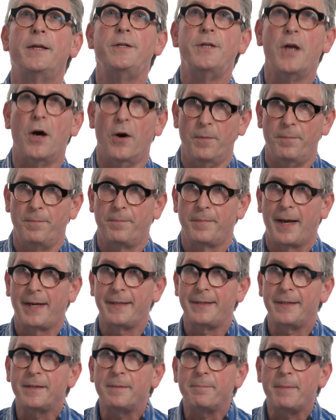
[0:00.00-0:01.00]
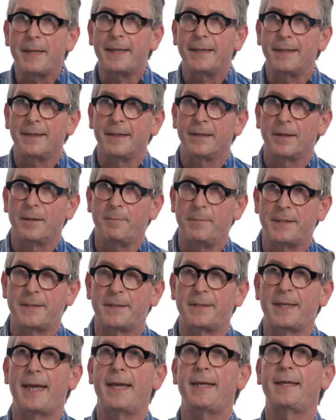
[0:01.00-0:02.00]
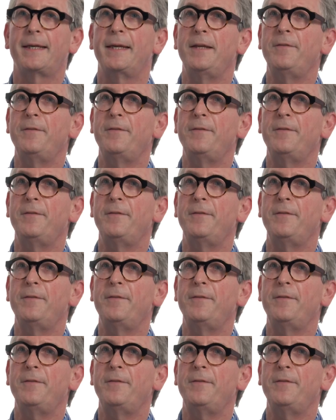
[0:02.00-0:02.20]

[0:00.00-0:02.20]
No, I didn't make a mistake.